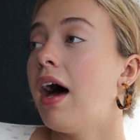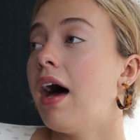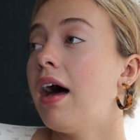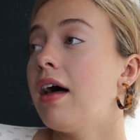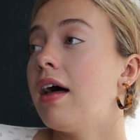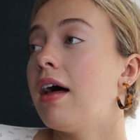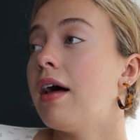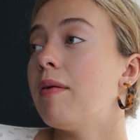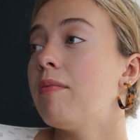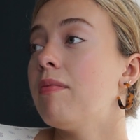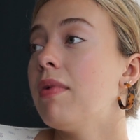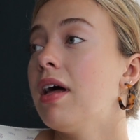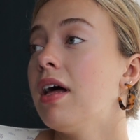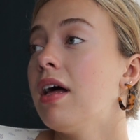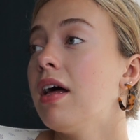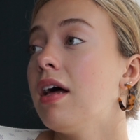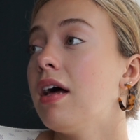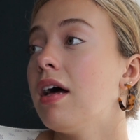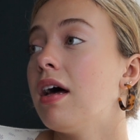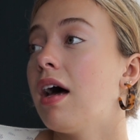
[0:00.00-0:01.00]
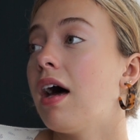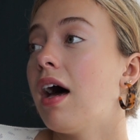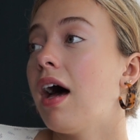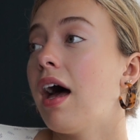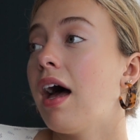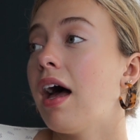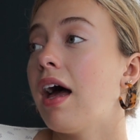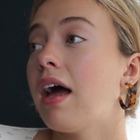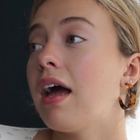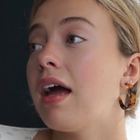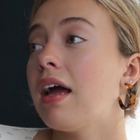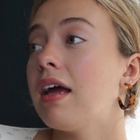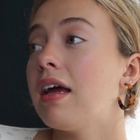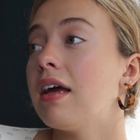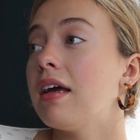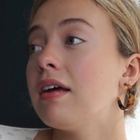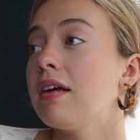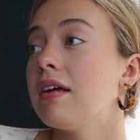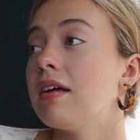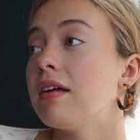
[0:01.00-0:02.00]
um,
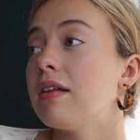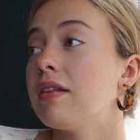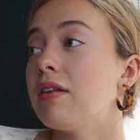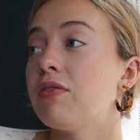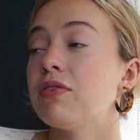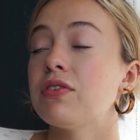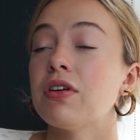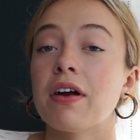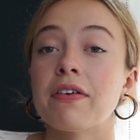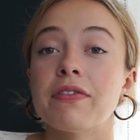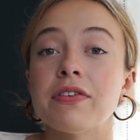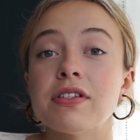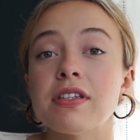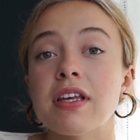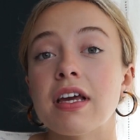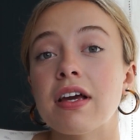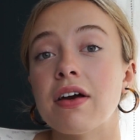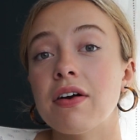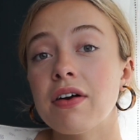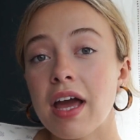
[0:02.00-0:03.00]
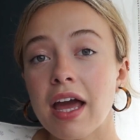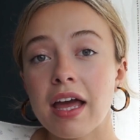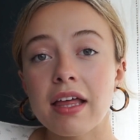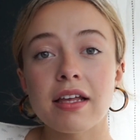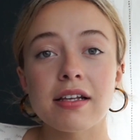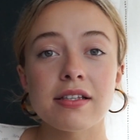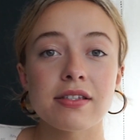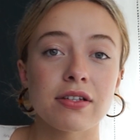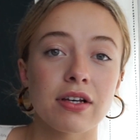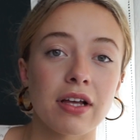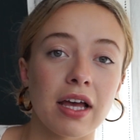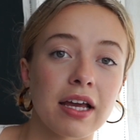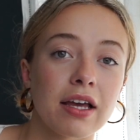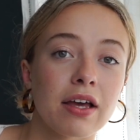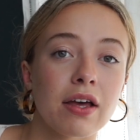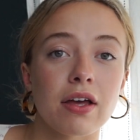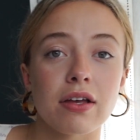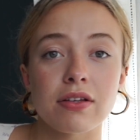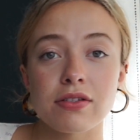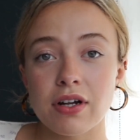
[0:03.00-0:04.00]
I, the photographer's like, okay, let's like
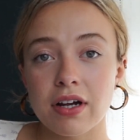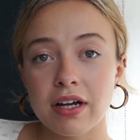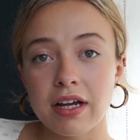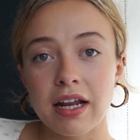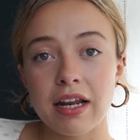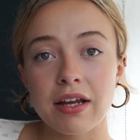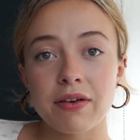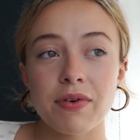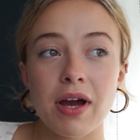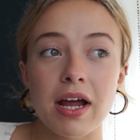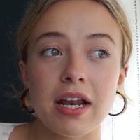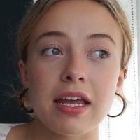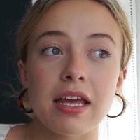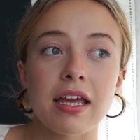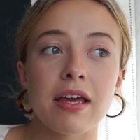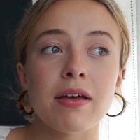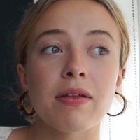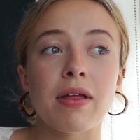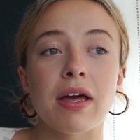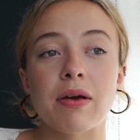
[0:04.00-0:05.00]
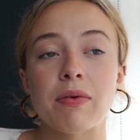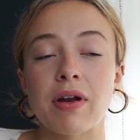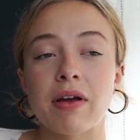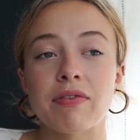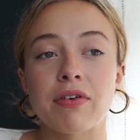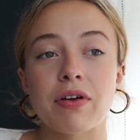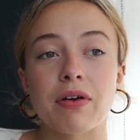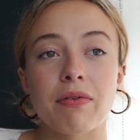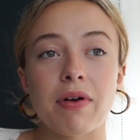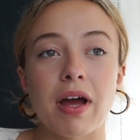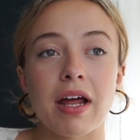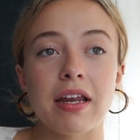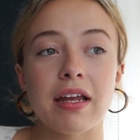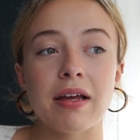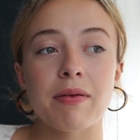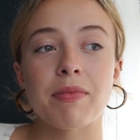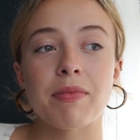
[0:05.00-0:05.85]
start getting ready. Like whenever you're ready,